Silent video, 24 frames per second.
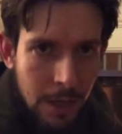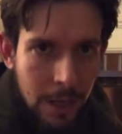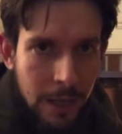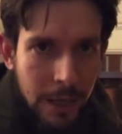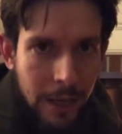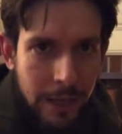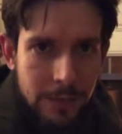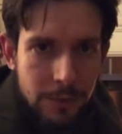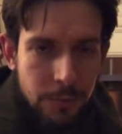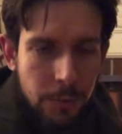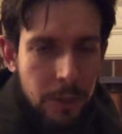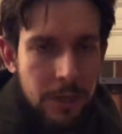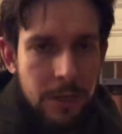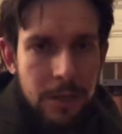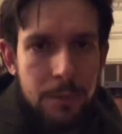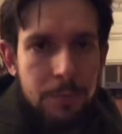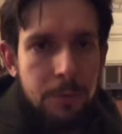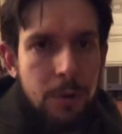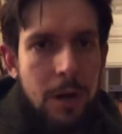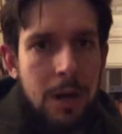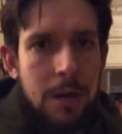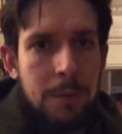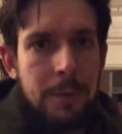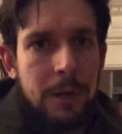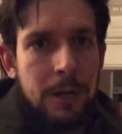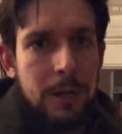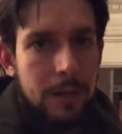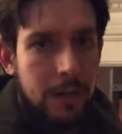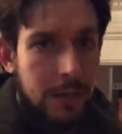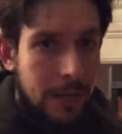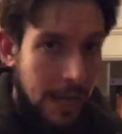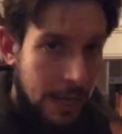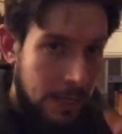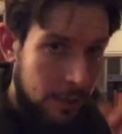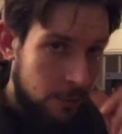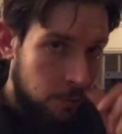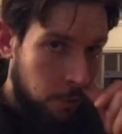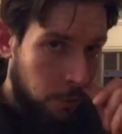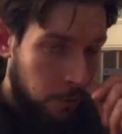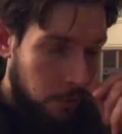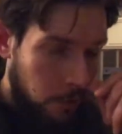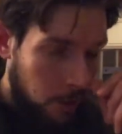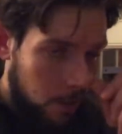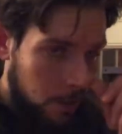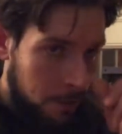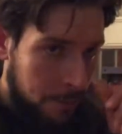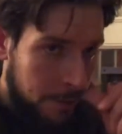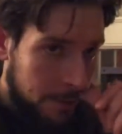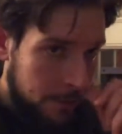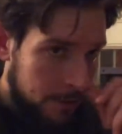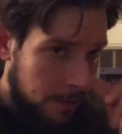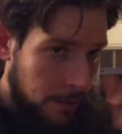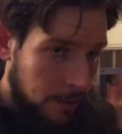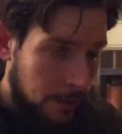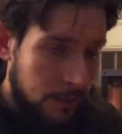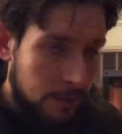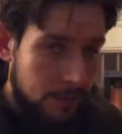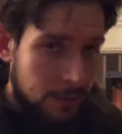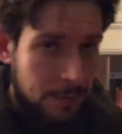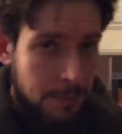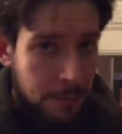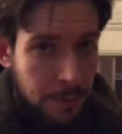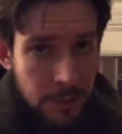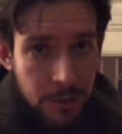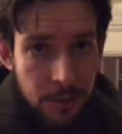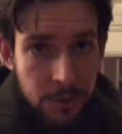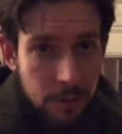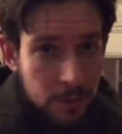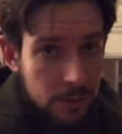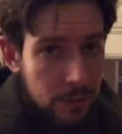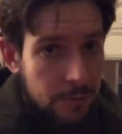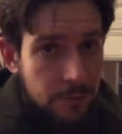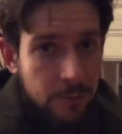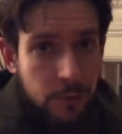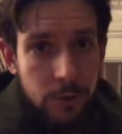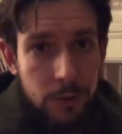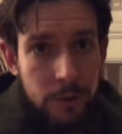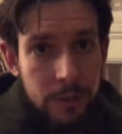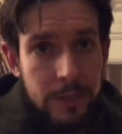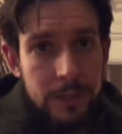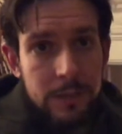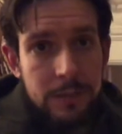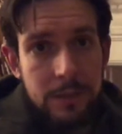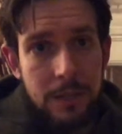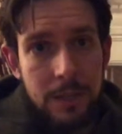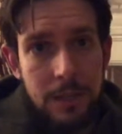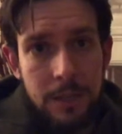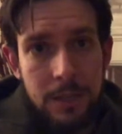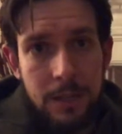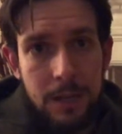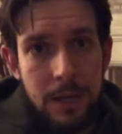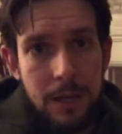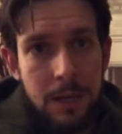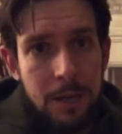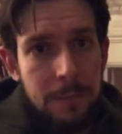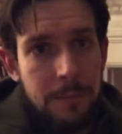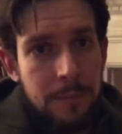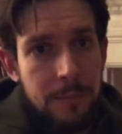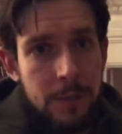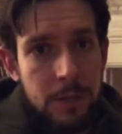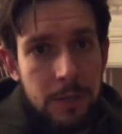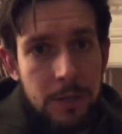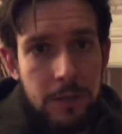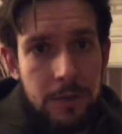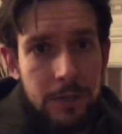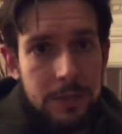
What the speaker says: as one of the primary outdoor garments, and it's been used for a reason. The